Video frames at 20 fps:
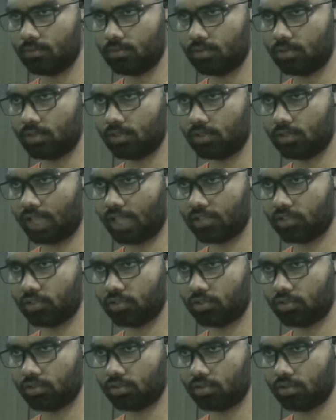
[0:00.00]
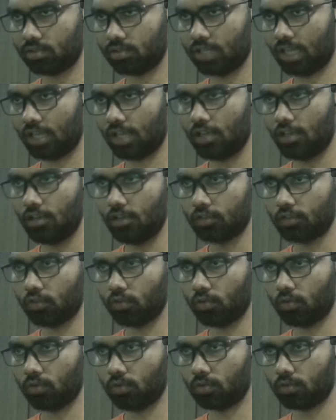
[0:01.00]
this caches. Yeah.
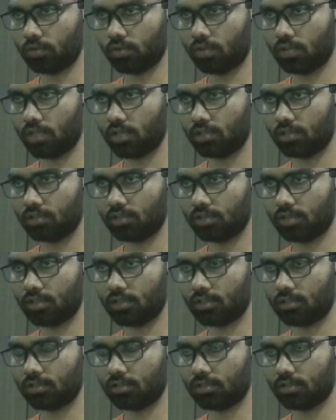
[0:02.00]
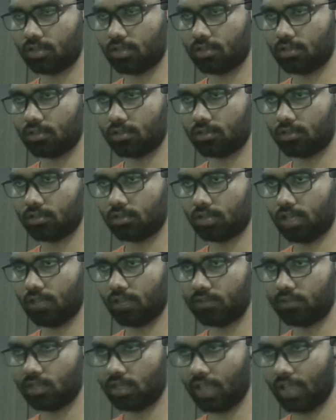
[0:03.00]
So this
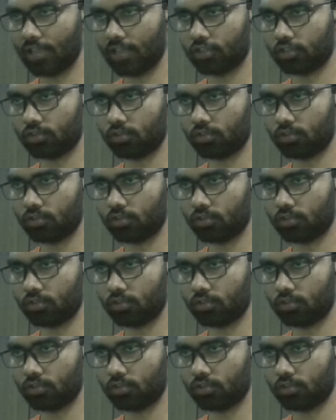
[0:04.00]
saves the cache.